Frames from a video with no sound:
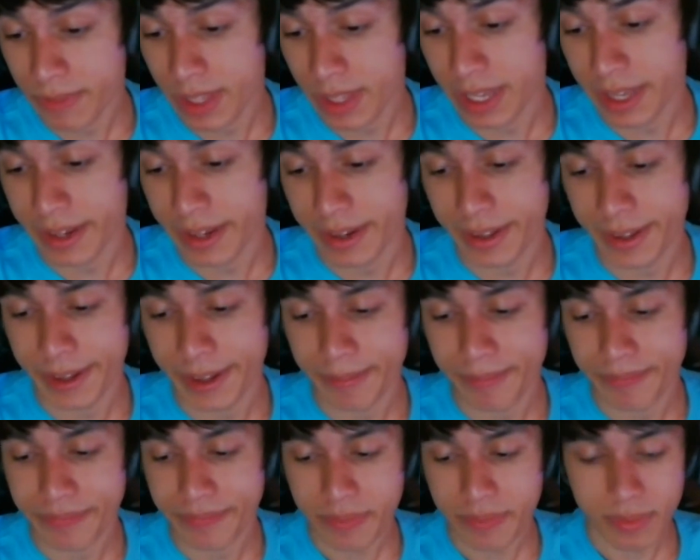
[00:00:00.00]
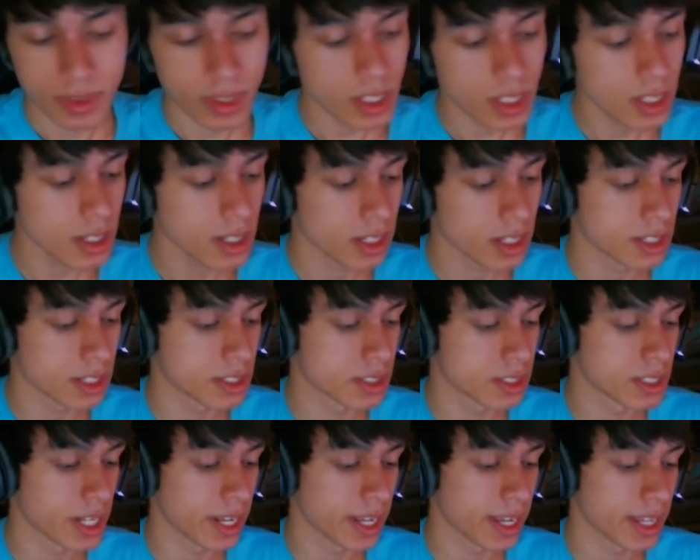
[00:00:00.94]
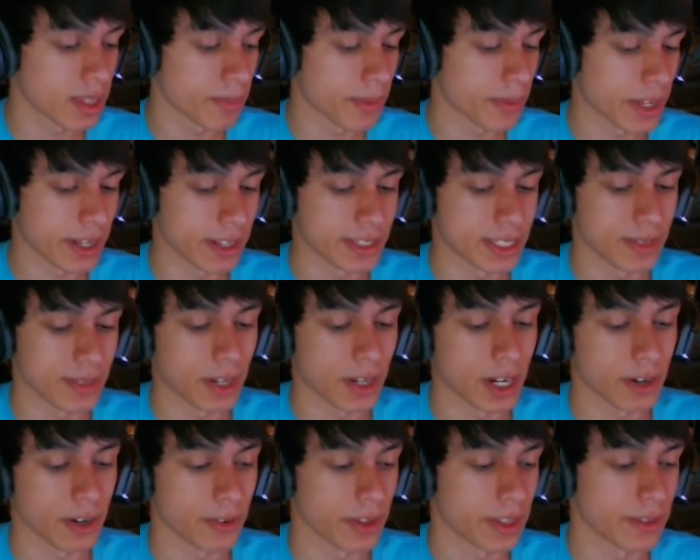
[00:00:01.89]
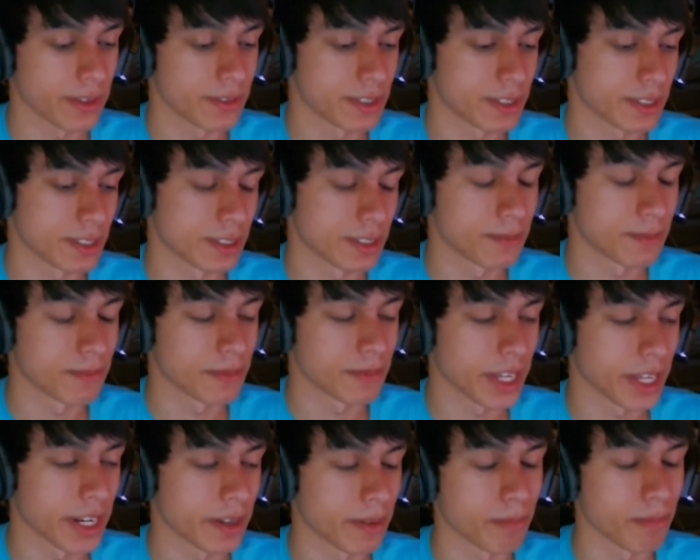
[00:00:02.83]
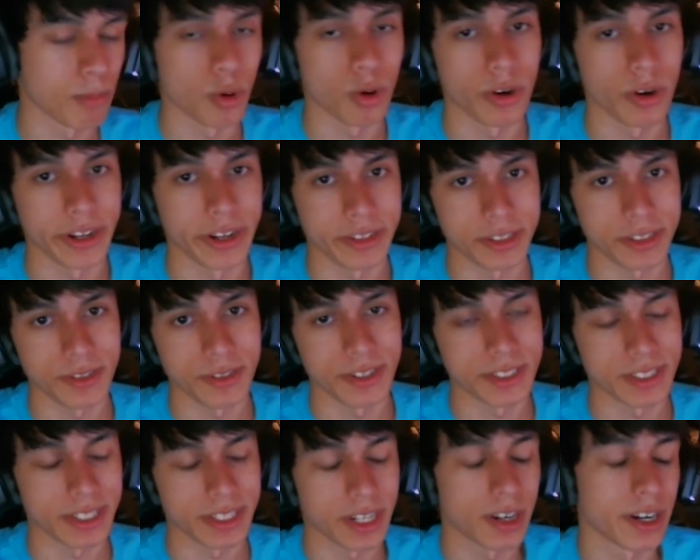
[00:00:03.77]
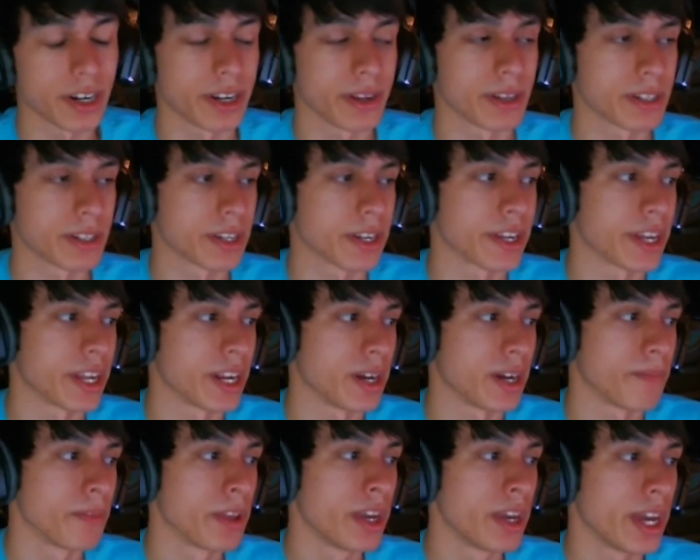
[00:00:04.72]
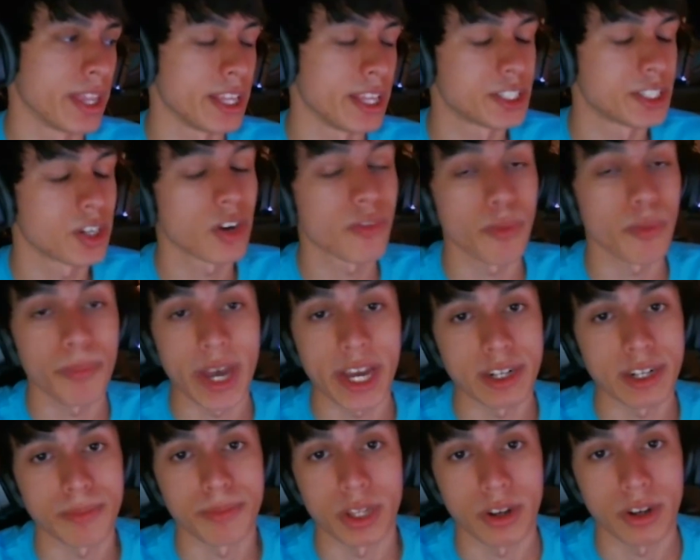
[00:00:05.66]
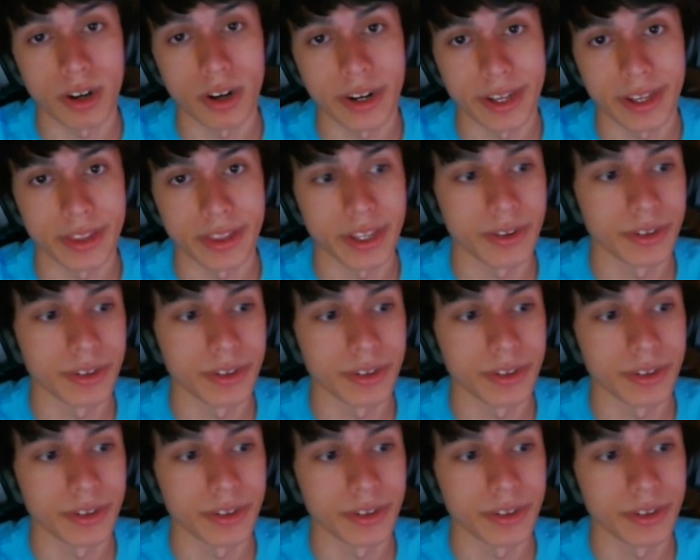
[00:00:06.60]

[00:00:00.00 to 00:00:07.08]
And because sitting at the picnic table awkwardly was just getting boring, so I was like, all right, I'm gonna get up. And they still haven't backed up the car yet.